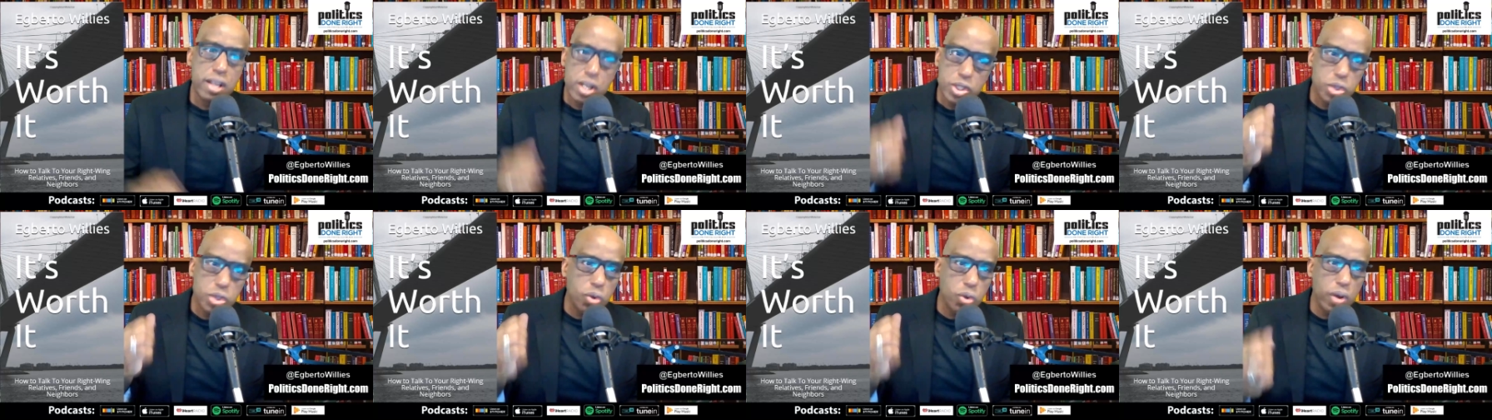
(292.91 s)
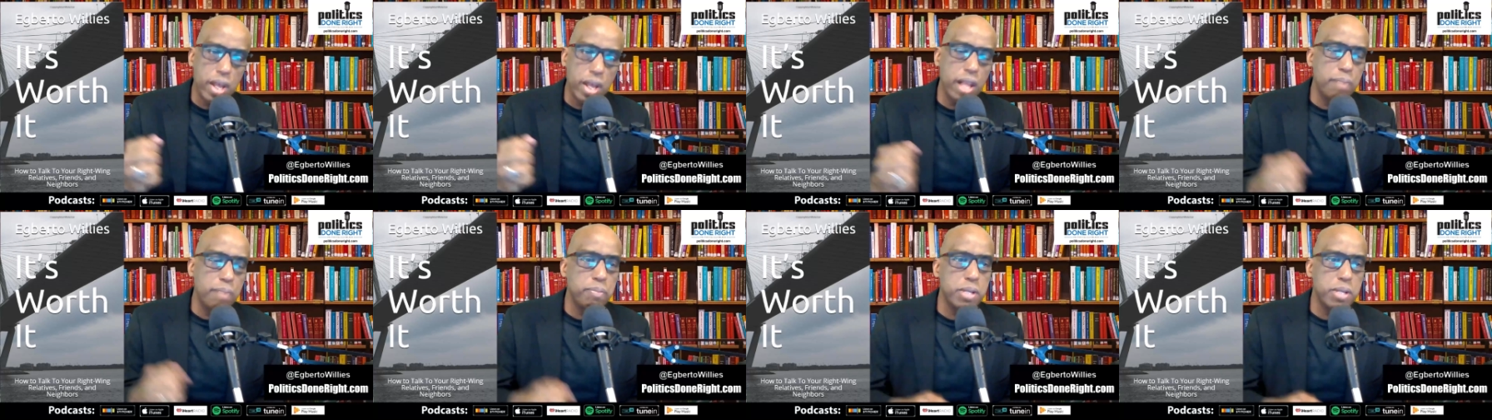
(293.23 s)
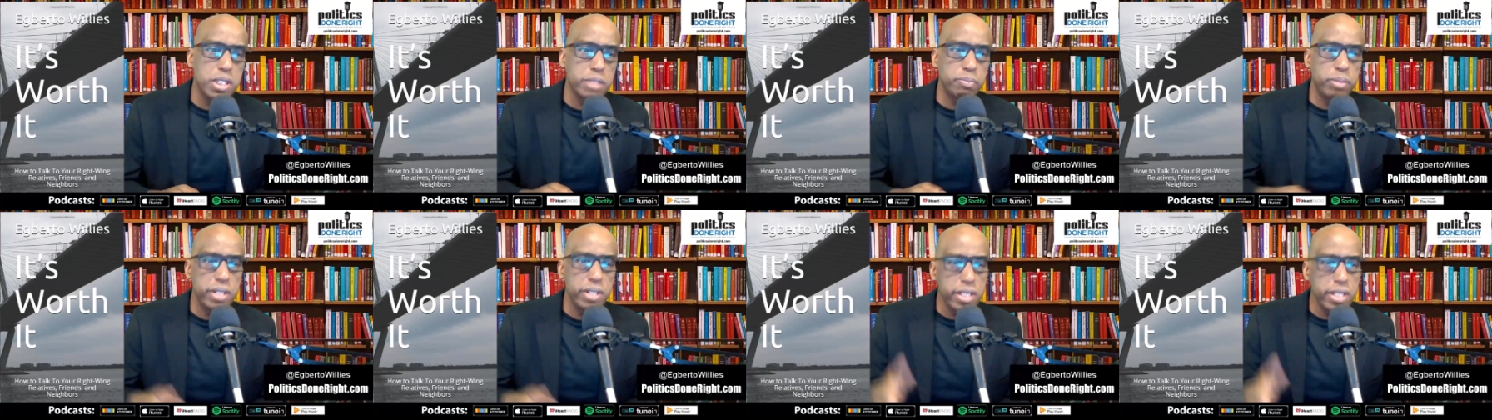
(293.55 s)
So help
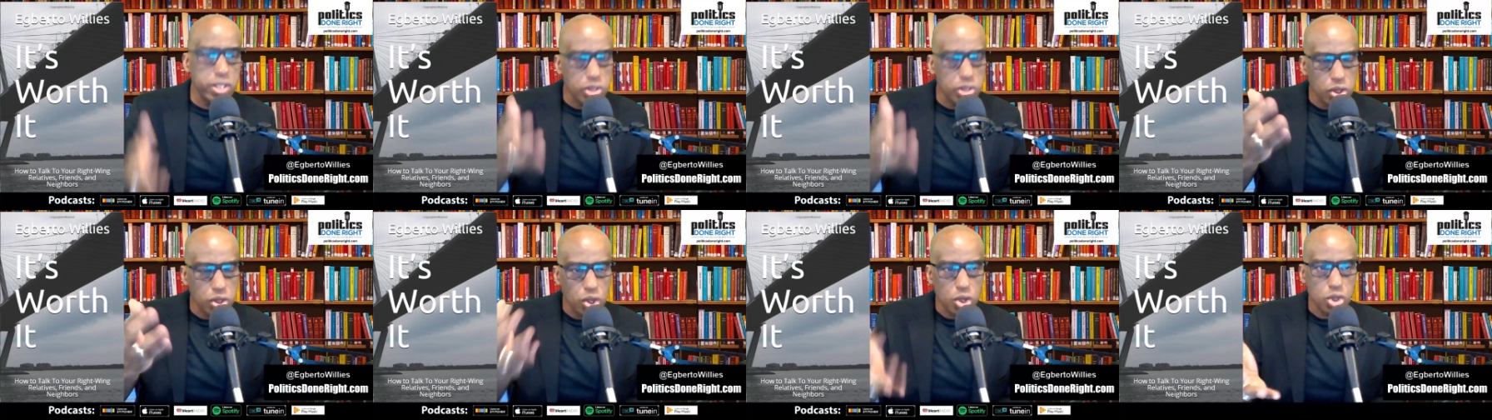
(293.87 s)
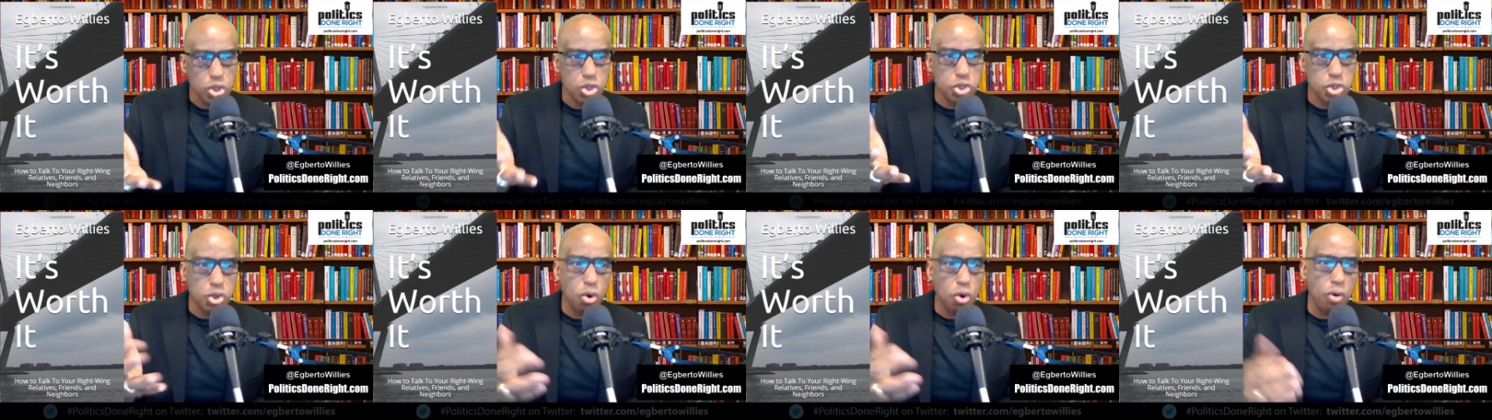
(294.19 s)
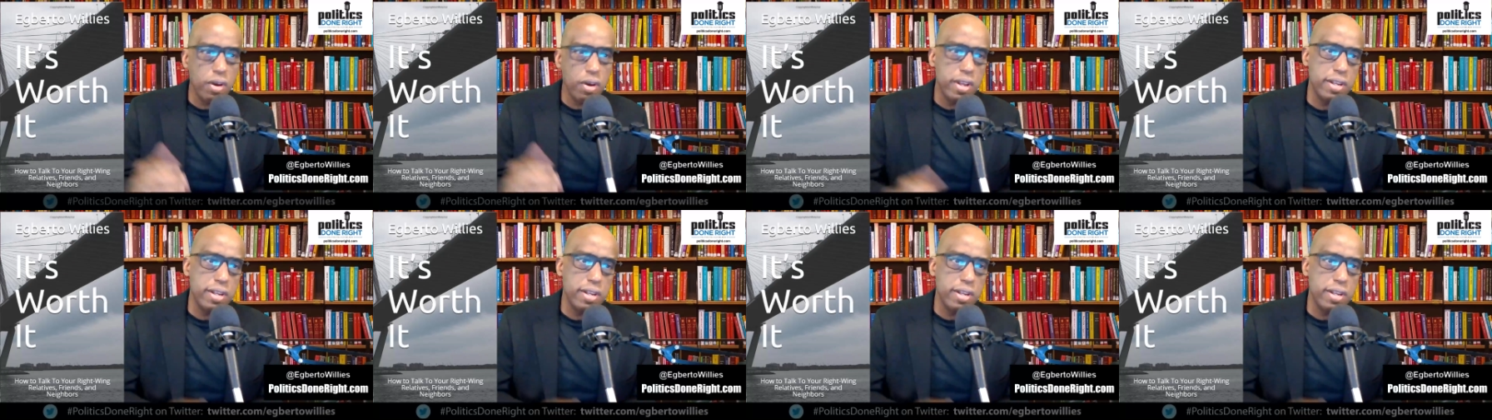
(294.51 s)
us, please, join.